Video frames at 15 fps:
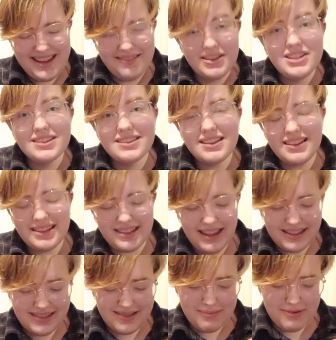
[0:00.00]
which is good.
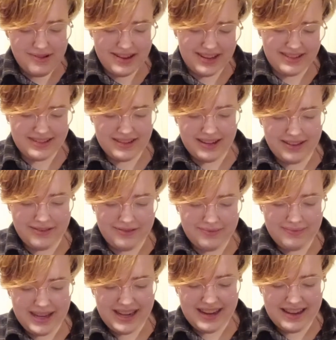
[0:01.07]
That's the point of
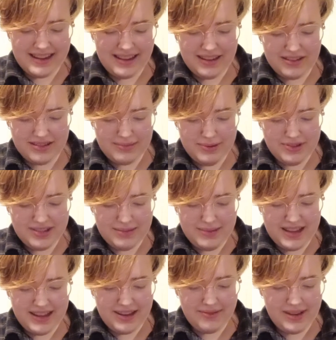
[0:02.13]
media. You're supposed to
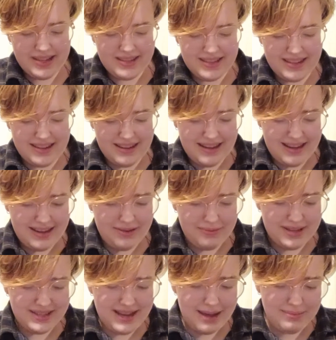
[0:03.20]
be invested in
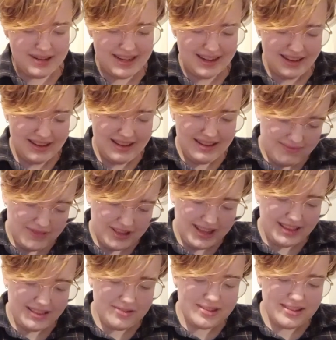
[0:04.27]
what's happening. But,
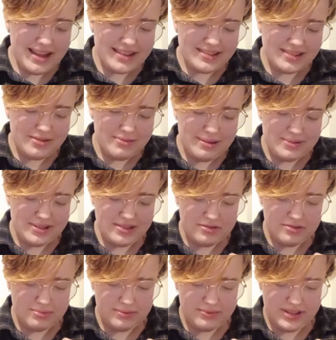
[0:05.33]
like, those last 2
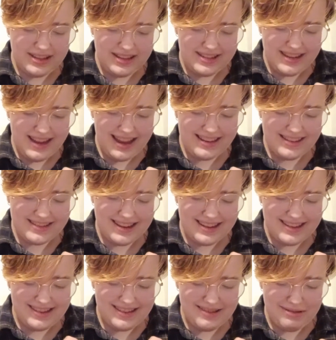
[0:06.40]
episodes were really tense. I
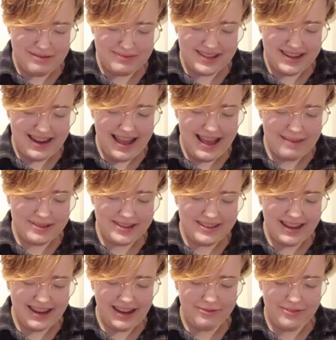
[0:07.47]
didn't know what was going to happen.
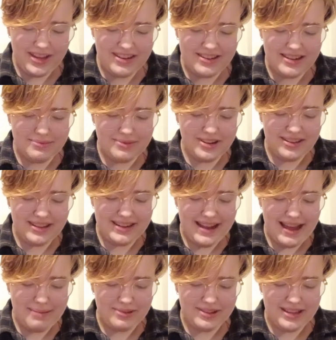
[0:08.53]
Like, I figured it would all end
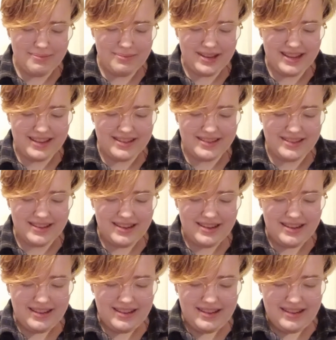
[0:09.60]
happily because
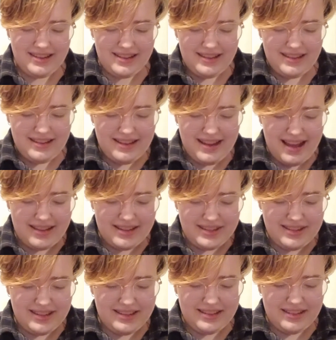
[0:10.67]
Alice
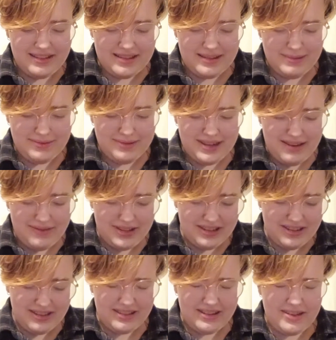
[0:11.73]
Osman would
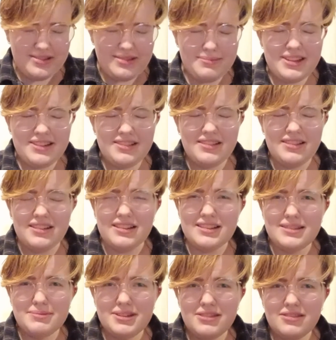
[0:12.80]
never...
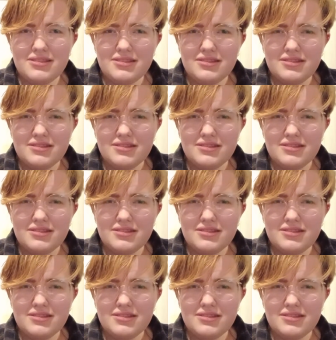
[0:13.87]
Osman?